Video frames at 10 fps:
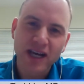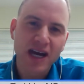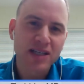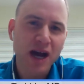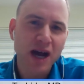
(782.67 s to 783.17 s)

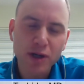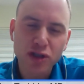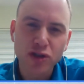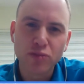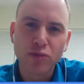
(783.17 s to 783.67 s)
how much do
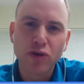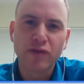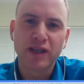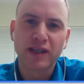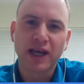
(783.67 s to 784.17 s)
you move in
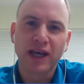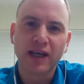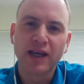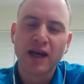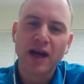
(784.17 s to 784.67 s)
a day,
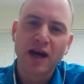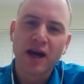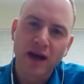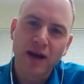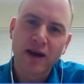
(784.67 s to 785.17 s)

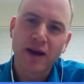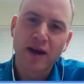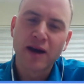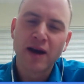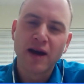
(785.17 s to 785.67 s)

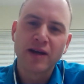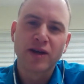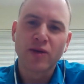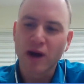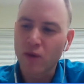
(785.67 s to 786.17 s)
you
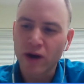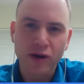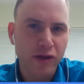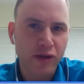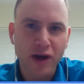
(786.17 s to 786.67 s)
know, what are
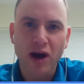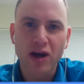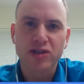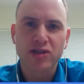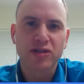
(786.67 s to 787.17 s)
your
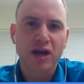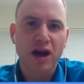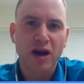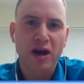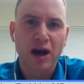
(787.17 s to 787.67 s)
thoughts,
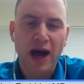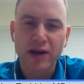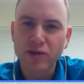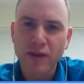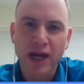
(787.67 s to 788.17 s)
how do you
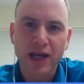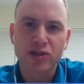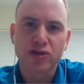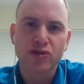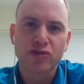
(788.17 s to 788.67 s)
manage your
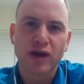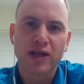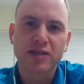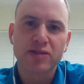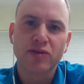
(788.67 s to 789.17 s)
stress.
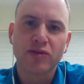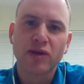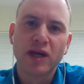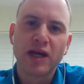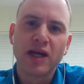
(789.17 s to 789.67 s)
So
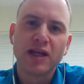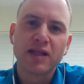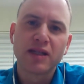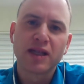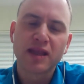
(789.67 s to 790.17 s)

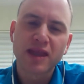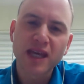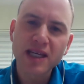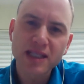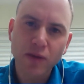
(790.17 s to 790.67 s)
the
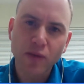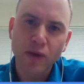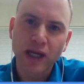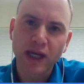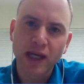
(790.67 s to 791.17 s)
things that
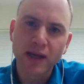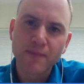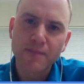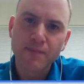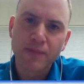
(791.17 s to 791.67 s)
we
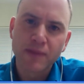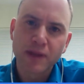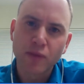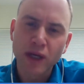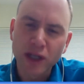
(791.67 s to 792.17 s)

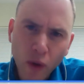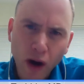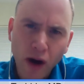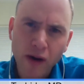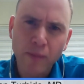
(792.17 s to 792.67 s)
know
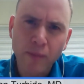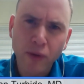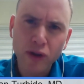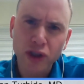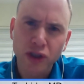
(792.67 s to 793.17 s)
are
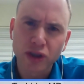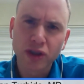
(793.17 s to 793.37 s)
important,